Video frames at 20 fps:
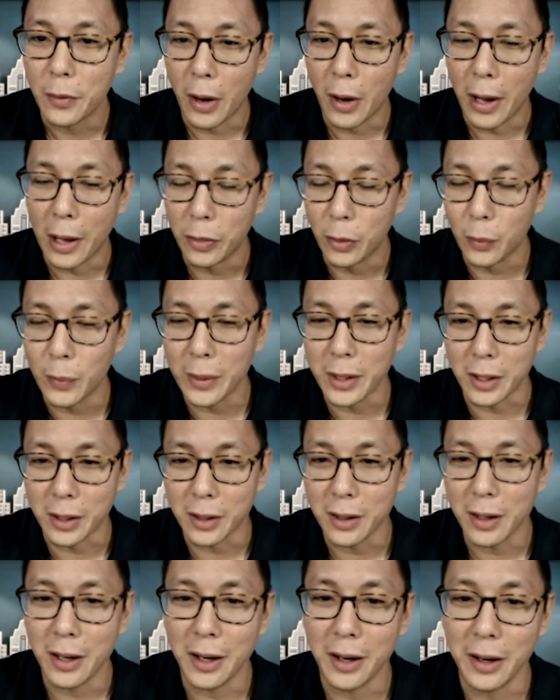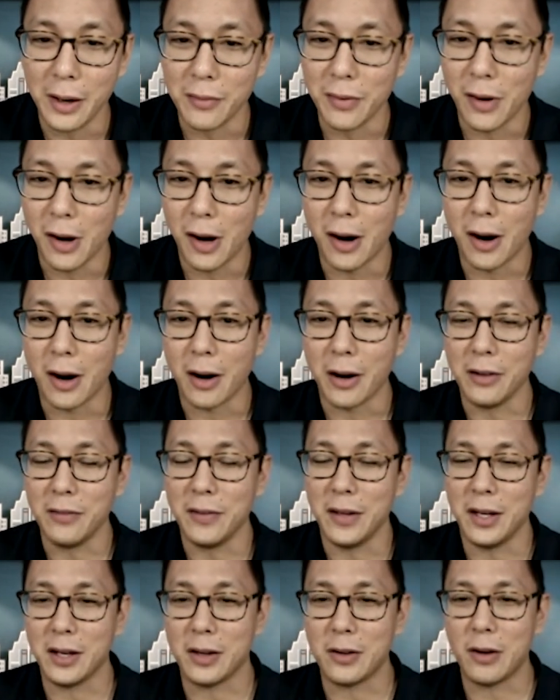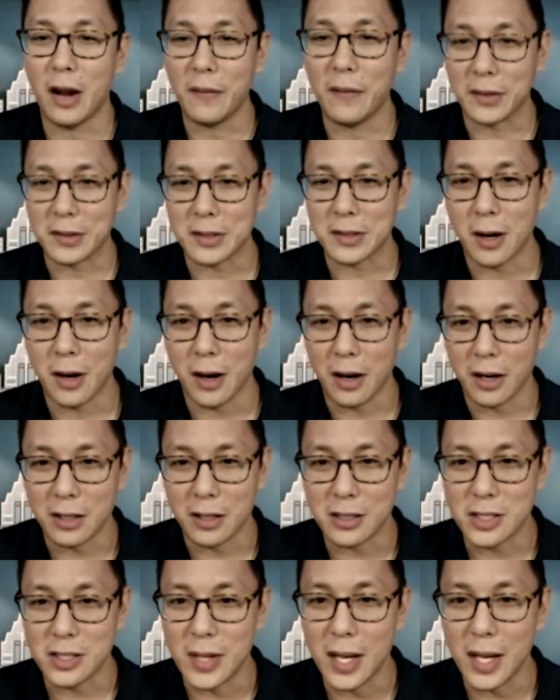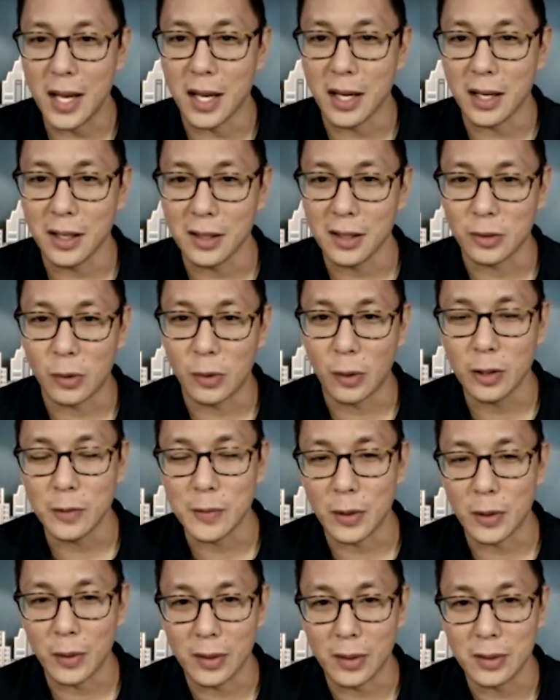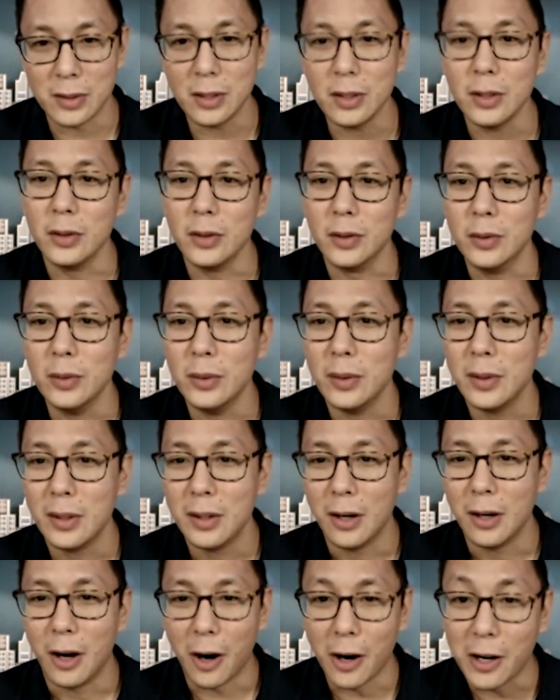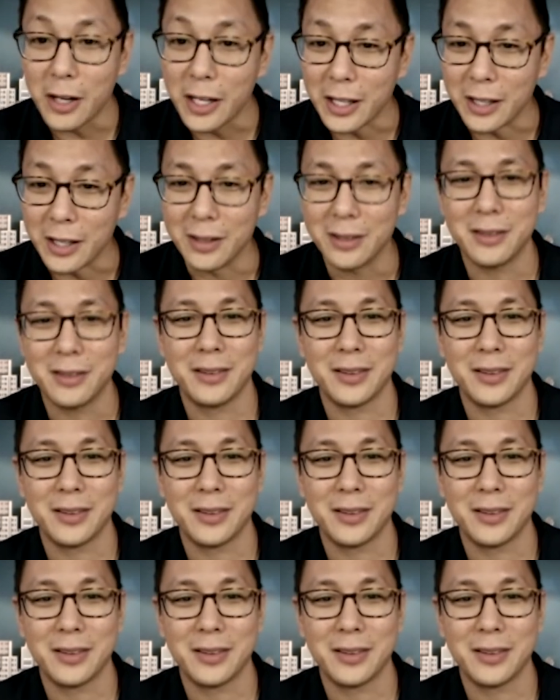The winner of our NVIDIA graphics card today is going to be going to Artie.